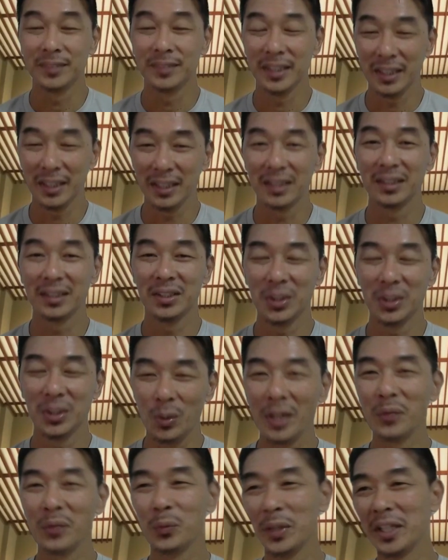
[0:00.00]
Yeah, the
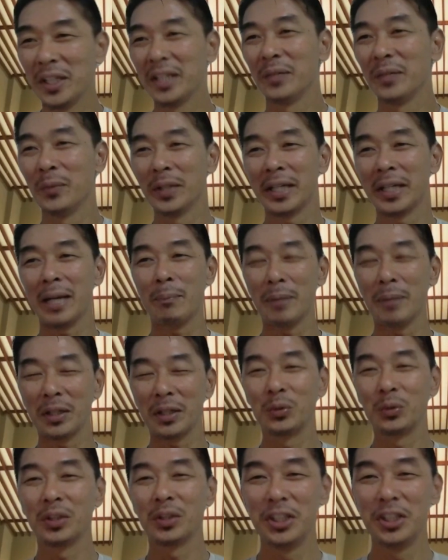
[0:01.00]
one we come
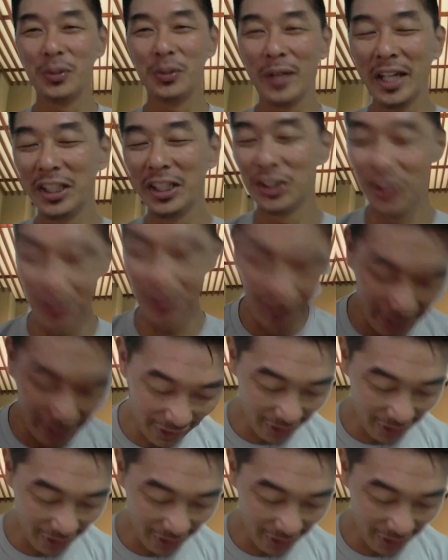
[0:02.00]
back to the new engine